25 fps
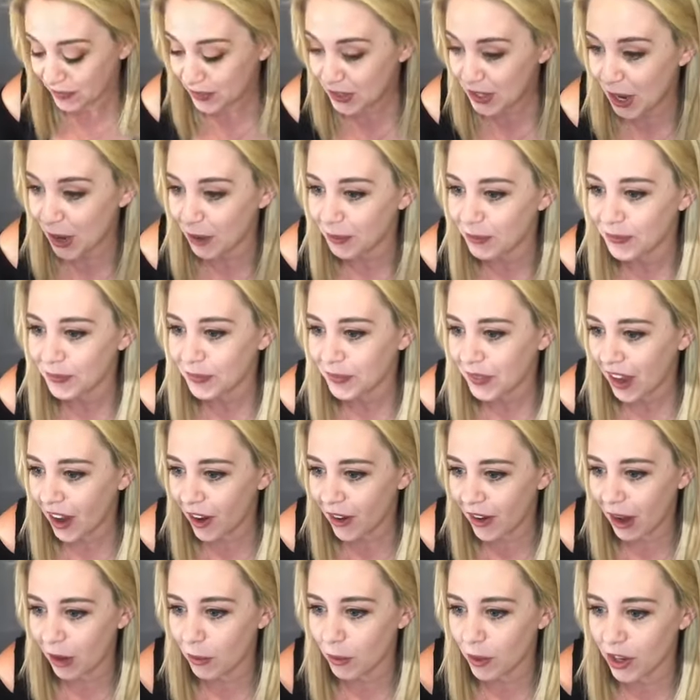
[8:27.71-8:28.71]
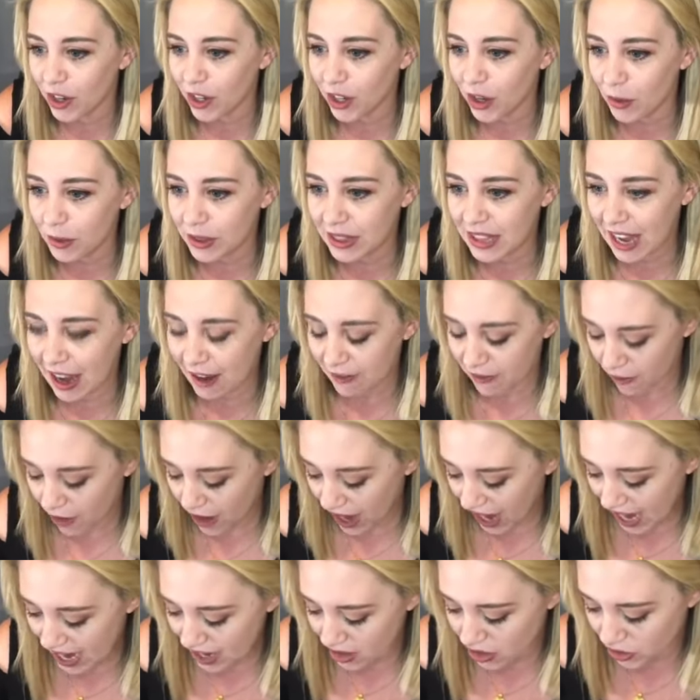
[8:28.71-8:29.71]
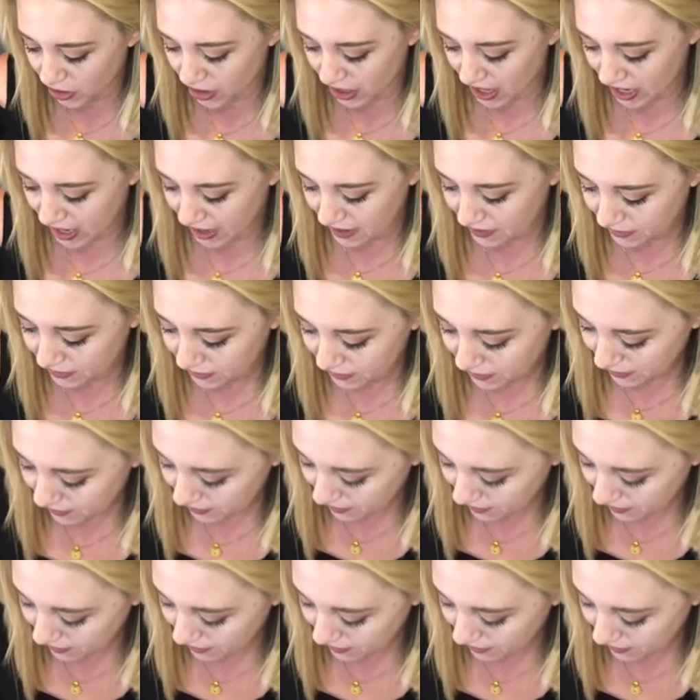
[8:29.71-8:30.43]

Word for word: So, all right, we're going to go with that for Adrian.